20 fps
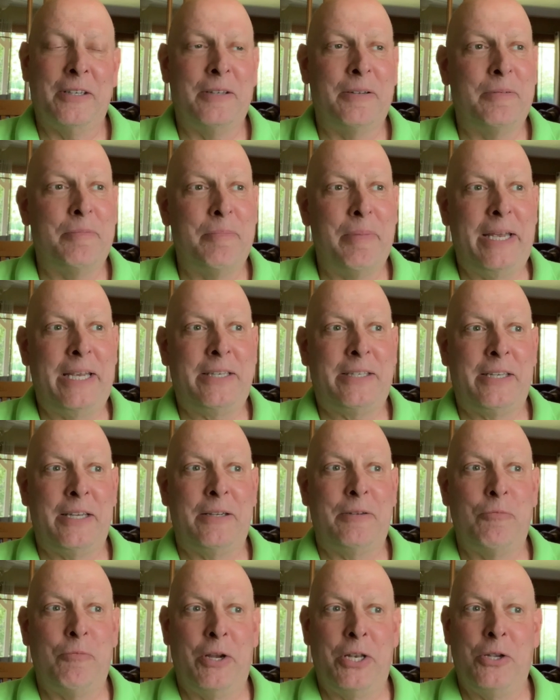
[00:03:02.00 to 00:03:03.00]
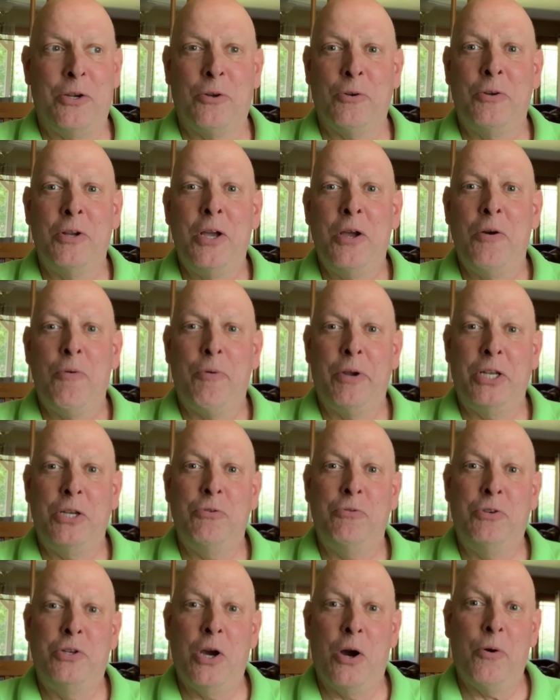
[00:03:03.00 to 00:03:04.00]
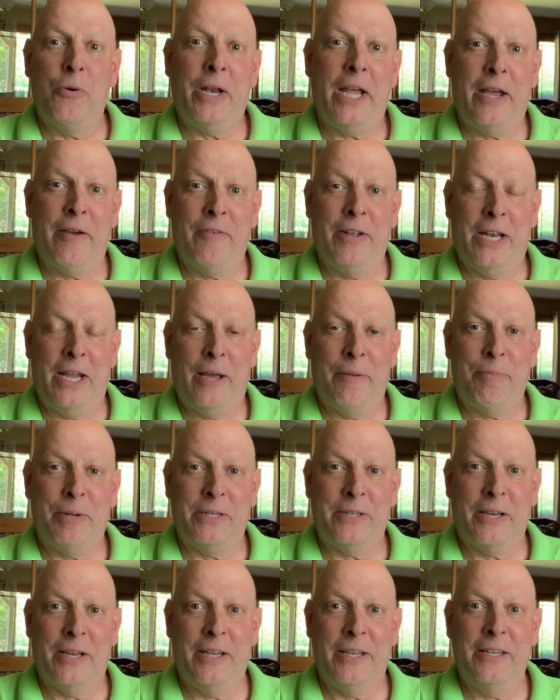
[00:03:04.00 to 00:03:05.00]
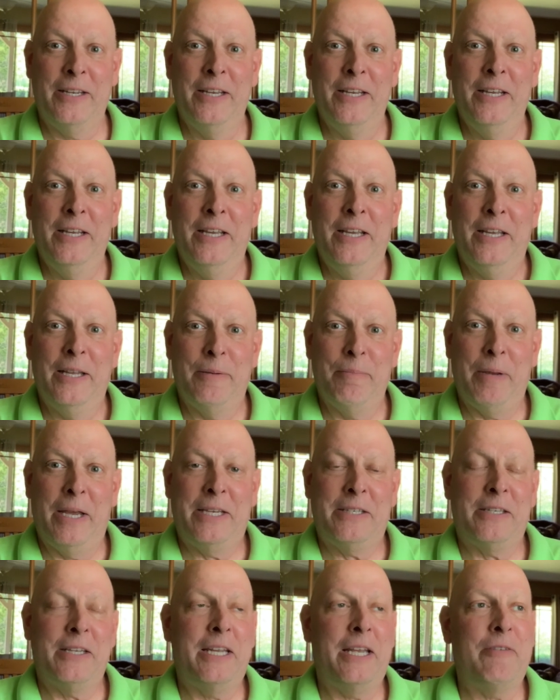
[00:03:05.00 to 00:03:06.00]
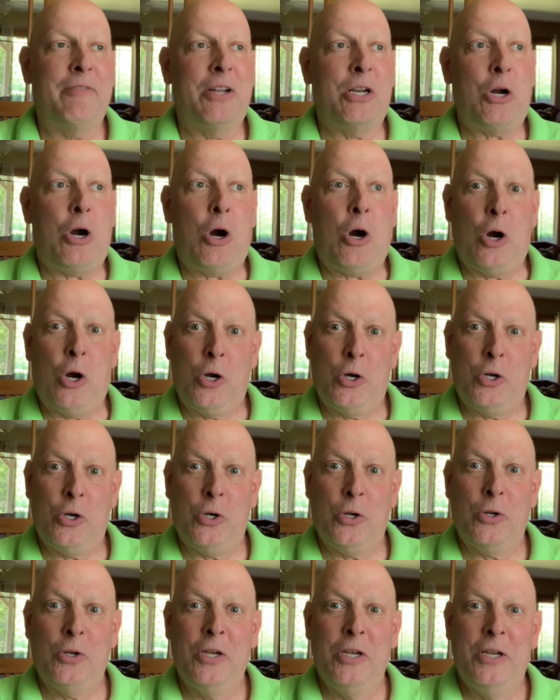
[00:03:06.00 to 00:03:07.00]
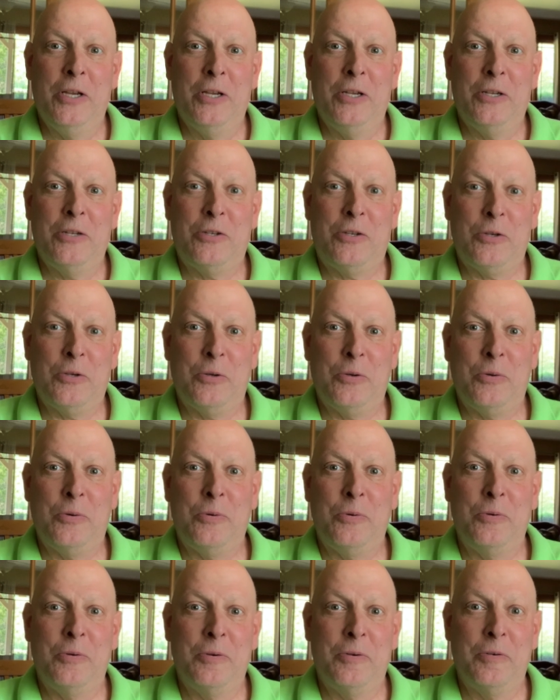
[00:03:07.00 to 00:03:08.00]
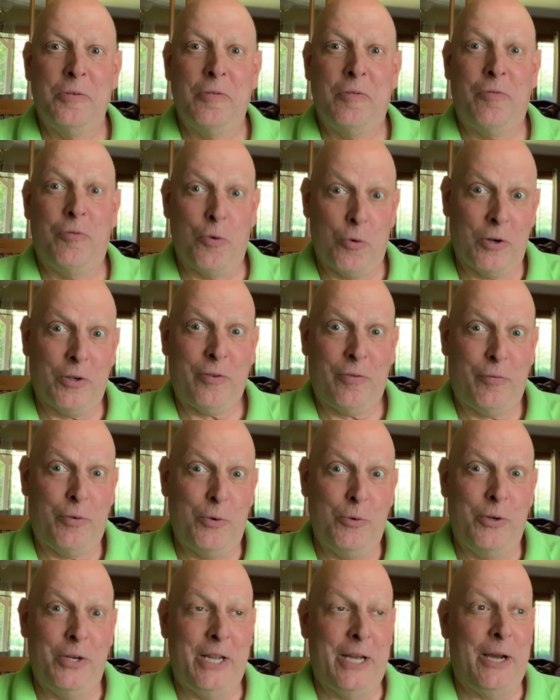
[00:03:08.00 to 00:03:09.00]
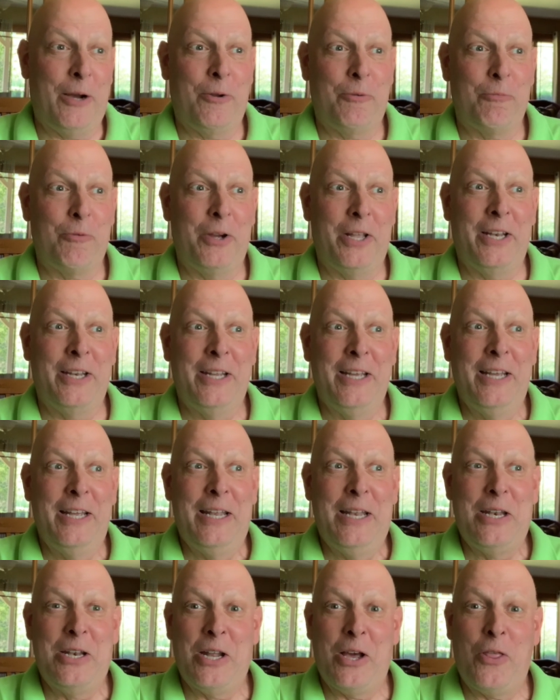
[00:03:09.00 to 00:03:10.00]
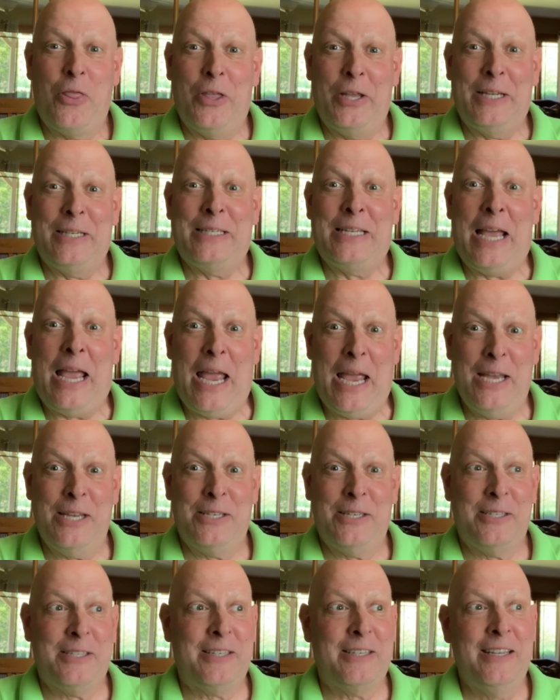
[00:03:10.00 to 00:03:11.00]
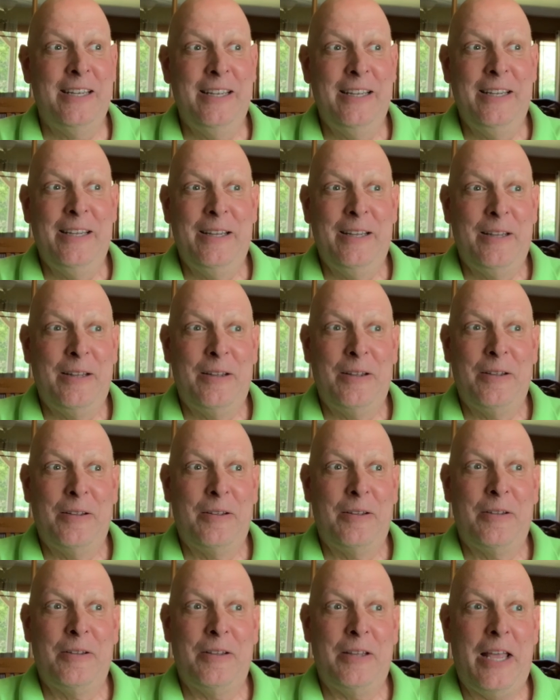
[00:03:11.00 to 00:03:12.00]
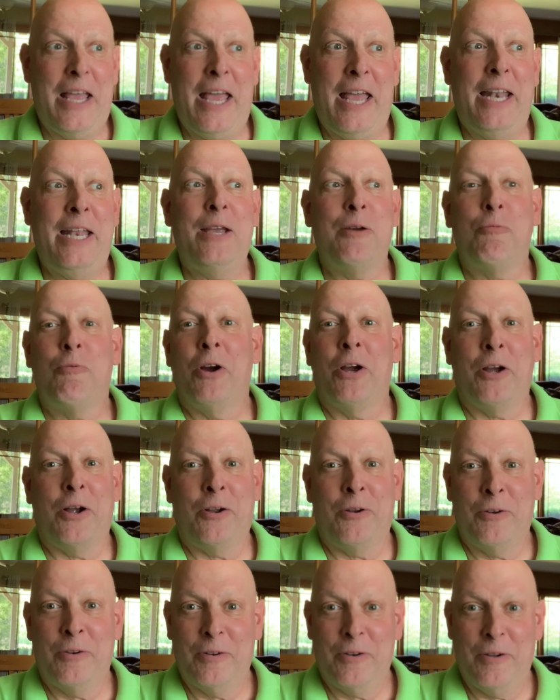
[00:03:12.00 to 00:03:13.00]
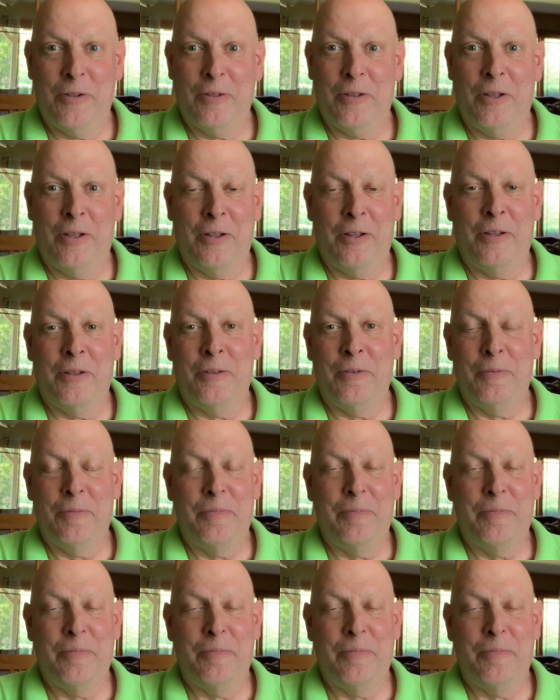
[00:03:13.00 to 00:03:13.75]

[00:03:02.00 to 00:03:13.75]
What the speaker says: makes it, when you don't have an appetite, it makes it even harder to force food down when nothing tastes anywhere or